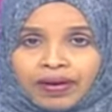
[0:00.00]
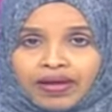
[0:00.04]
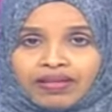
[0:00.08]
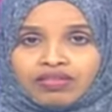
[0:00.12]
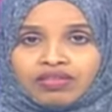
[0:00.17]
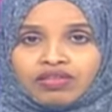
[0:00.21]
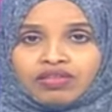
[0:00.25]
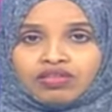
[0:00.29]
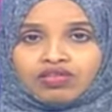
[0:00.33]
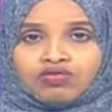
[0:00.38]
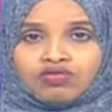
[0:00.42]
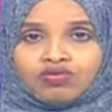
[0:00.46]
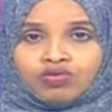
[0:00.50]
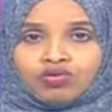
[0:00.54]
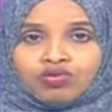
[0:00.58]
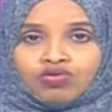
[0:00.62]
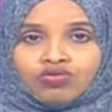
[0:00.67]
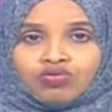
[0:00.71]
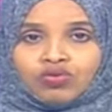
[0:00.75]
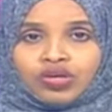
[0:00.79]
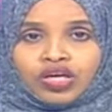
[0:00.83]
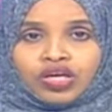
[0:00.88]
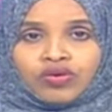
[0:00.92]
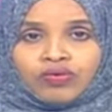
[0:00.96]
independence for
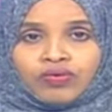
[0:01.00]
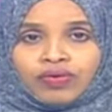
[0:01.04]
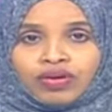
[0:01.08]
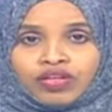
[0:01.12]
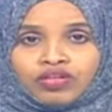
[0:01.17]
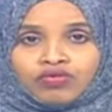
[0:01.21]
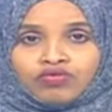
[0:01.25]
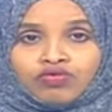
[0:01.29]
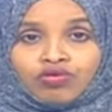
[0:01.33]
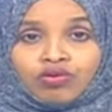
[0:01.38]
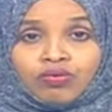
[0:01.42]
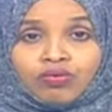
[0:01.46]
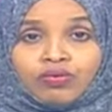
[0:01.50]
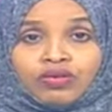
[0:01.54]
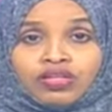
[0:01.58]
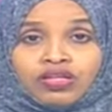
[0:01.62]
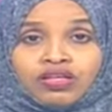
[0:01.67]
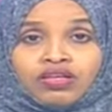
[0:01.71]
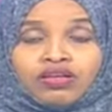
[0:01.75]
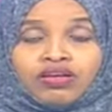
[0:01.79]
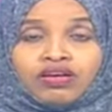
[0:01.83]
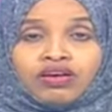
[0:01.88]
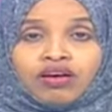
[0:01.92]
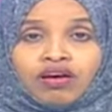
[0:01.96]
the two areas
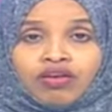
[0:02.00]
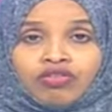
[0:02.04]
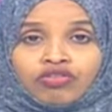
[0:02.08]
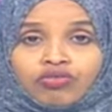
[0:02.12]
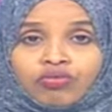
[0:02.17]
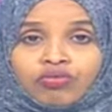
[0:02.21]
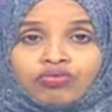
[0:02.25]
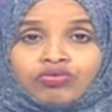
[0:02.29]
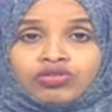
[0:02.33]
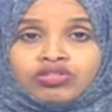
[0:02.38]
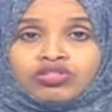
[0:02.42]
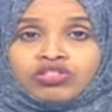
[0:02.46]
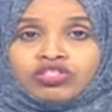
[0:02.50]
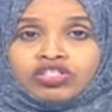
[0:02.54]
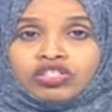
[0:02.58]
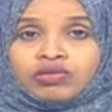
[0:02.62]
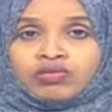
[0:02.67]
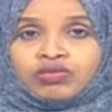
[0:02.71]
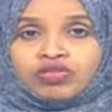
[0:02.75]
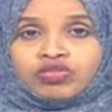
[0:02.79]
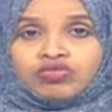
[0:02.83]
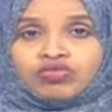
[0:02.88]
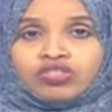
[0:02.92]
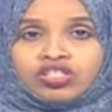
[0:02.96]
formerly under the
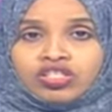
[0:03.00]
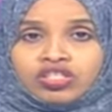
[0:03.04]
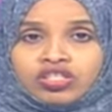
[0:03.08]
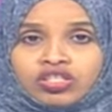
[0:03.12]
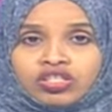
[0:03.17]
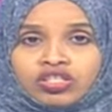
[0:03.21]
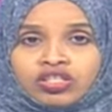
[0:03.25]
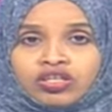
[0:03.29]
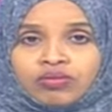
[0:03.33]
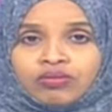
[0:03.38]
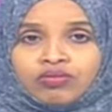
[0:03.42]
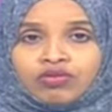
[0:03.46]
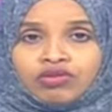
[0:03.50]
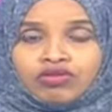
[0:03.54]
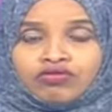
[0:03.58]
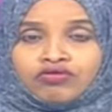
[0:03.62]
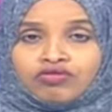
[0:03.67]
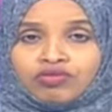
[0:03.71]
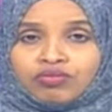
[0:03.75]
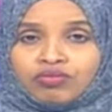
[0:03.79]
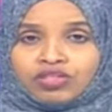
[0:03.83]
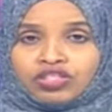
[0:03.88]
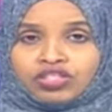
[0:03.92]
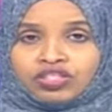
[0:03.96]
British administration.
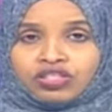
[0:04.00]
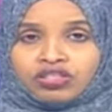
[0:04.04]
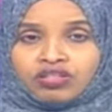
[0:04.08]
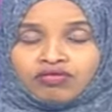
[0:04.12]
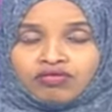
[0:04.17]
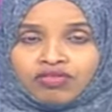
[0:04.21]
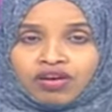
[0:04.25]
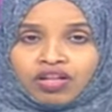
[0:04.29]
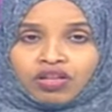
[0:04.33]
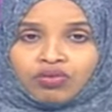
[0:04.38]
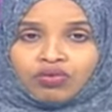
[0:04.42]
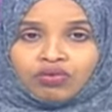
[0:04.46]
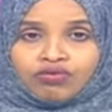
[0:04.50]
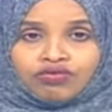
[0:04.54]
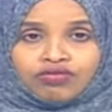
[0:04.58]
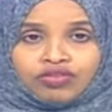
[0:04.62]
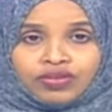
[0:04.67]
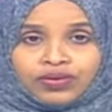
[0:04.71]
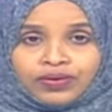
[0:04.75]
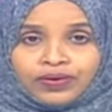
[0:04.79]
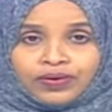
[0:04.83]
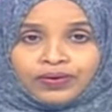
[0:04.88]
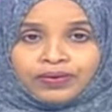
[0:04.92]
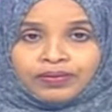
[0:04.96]
More information in the
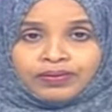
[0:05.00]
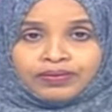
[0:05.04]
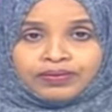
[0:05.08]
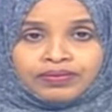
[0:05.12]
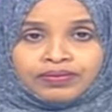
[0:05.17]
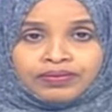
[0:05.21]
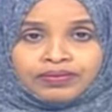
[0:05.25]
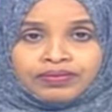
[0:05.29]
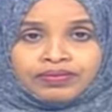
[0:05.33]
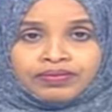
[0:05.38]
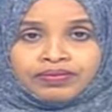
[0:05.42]
following video.